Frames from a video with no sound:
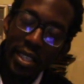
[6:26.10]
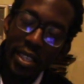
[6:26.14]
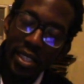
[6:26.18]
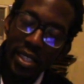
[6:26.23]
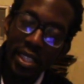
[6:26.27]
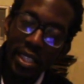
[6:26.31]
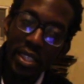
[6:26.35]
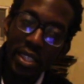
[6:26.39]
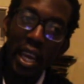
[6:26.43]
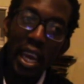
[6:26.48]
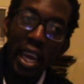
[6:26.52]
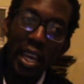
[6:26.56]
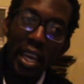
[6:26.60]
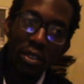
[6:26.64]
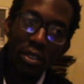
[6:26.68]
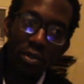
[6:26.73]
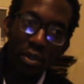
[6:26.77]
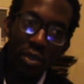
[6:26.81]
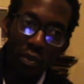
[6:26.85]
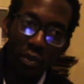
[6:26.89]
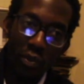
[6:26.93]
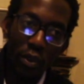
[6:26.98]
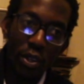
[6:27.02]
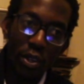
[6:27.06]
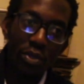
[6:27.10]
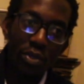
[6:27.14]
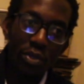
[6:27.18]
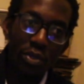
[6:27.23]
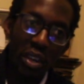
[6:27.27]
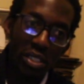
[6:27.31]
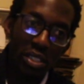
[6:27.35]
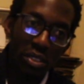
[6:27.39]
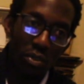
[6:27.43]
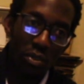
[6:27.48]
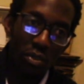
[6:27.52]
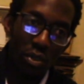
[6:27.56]
the end of the first
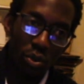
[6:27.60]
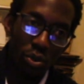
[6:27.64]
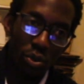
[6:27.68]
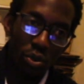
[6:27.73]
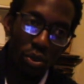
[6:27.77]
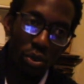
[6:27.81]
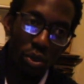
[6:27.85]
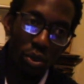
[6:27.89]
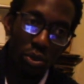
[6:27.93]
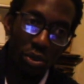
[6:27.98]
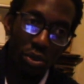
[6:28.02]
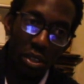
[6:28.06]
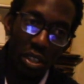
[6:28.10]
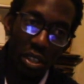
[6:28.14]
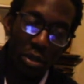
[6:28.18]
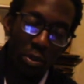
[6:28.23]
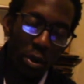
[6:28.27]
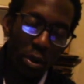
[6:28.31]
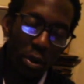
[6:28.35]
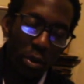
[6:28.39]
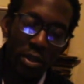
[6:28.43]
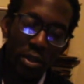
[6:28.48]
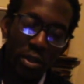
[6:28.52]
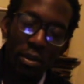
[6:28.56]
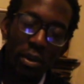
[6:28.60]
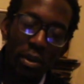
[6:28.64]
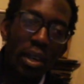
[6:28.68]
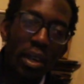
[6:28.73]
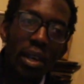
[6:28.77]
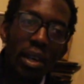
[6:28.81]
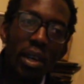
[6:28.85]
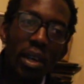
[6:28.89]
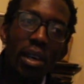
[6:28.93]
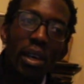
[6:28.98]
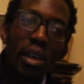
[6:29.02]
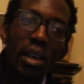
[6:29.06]
phase of the ZULU social experiment,
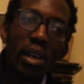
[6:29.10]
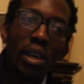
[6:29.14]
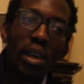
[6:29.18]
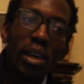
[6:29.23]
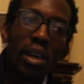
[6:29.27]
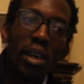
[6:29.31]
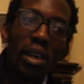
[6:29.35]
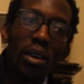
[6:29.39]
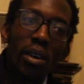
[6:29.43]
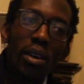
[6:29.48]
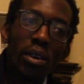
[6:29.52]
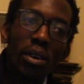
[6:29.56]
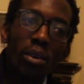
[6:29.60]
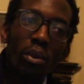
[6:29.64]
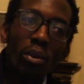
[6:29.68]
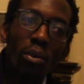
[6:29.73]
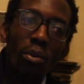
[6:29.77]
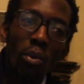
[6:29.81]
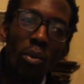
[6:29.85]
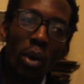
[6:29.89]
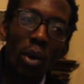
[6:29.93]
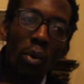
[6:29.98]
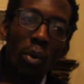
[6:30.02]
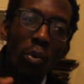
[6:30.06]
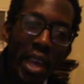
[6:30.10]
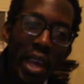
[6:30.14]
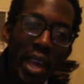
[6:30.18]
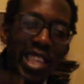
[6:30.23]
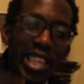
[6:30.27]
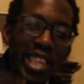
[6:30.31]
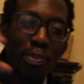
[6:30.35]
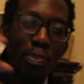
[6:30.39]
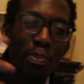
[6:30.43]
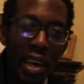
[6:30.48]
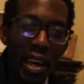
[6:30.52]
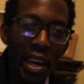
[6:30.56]
where we
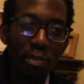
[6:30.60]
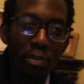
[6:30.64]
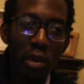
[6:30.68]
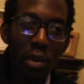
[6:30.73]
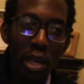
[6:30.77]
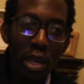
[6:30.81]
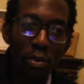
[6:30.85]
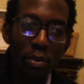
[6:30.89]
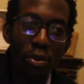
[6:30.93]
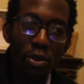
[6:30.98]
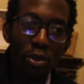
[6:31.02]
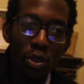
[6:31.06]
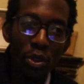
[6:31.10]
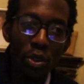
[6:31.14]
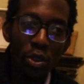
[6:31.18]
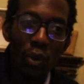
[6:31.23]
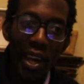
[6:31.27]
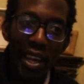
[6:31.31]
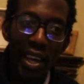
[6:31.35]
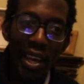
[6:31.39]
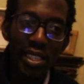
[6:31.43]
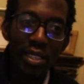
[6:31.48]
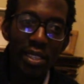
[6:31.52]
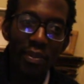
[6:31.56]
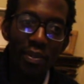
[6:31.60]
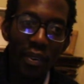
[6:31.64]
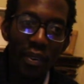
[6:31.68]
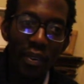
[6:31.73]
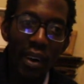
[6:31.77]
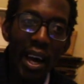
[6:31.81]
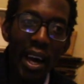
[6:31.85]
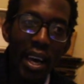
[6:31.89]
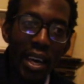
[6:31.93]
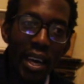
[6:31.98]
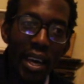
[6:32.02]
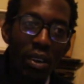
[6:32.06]
expect people to
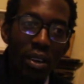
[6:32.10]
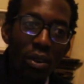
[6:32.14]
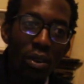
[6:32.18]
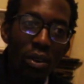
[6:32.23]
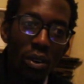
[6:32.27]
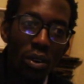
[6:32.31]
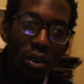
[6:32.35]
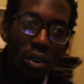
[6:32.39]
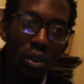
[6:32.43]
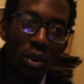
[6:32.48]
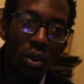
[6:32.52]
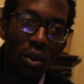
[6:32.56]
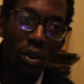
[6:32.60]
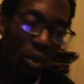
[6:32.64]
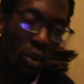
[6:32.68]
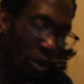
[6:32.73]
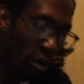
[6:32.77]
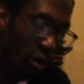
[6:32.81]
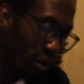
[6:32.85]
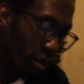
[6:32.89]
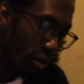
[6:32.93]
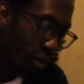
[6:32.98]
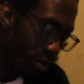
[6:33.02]
ratify or